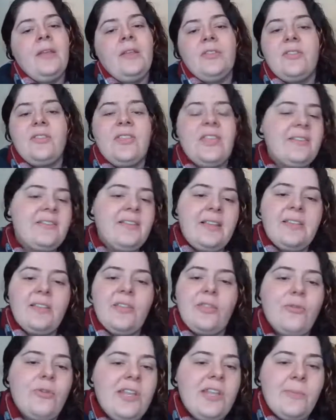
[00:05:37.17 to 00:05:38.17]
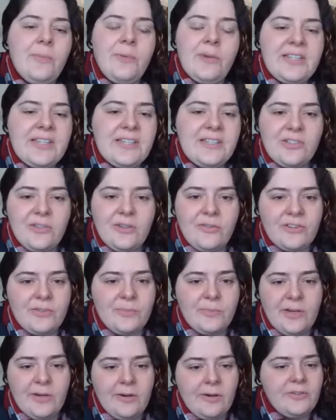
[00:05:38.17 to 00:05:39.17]
things like the 3D printing service
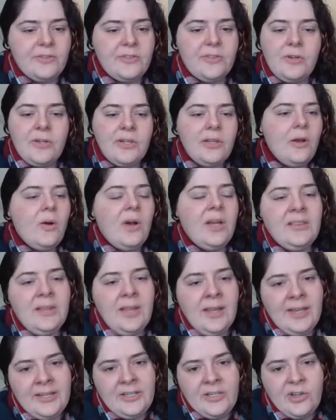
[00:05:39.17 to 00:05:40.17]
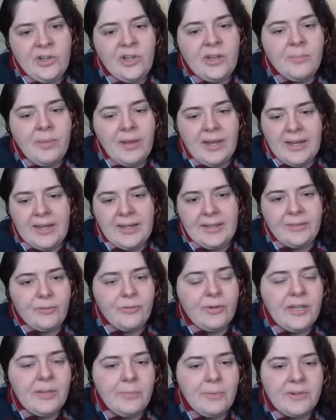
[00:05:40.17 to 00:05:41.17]
bureaus. You can go online, you can buy
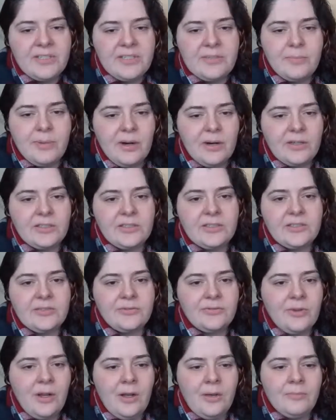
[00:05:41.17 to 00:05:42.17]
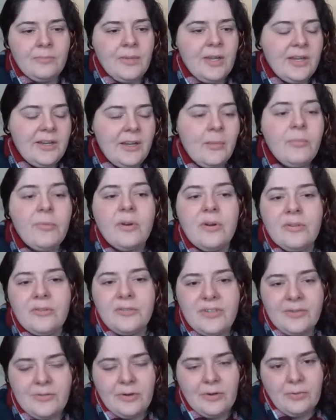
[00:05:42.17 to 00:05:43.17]
3D printed parts from a number
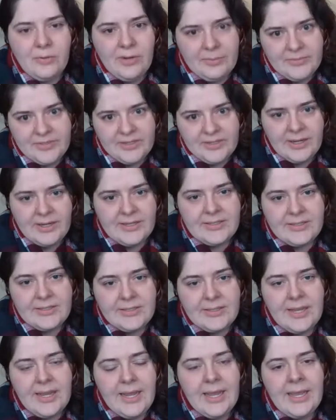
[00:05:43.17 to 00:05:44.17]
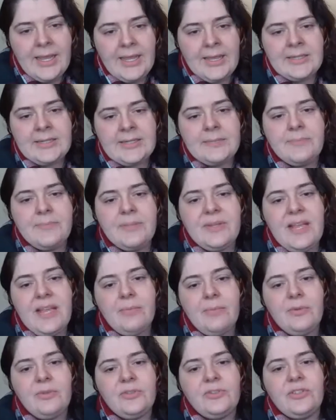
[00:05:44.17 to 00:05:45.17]
of different websites and be
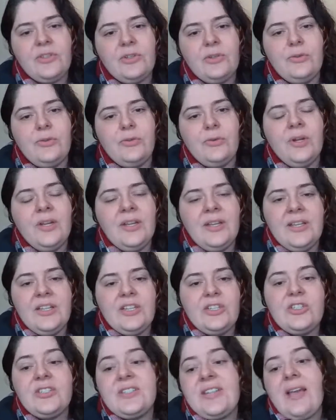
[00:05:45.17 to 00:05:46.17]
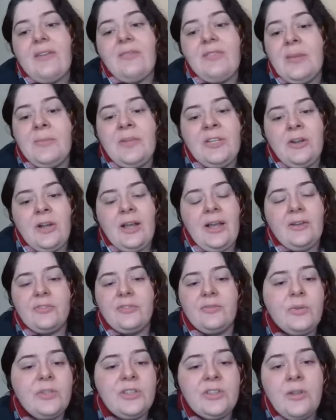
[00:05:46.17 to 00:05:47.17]
able to just have them in your
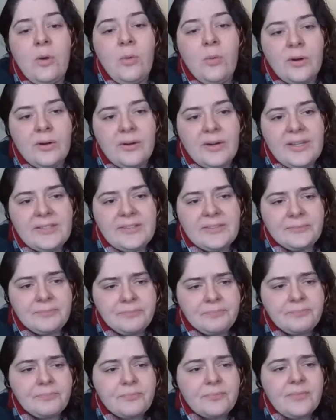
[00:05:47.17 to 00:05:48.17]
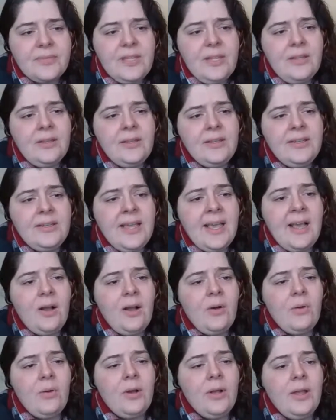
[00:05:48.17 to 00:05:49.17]
house with no worries.
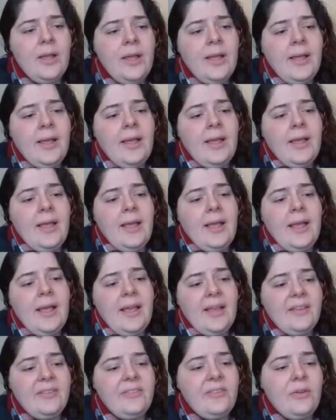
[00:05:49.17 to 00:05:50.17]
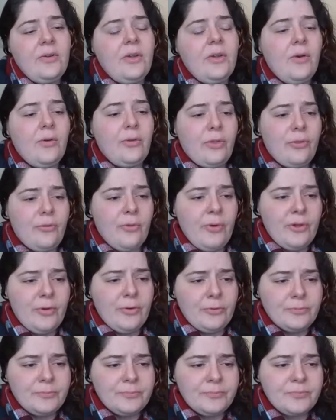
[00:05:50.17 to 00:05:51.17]
Now, as you go
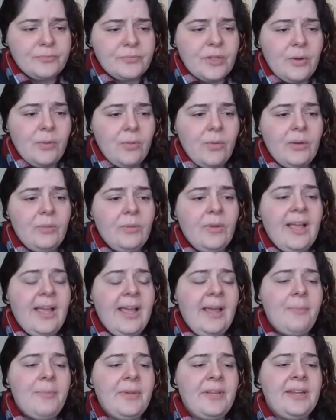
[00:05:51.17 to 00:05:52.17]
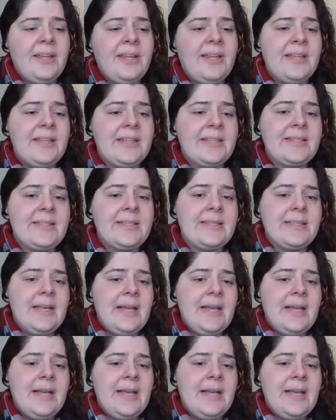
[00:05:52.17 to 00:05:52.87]
through, what will happen is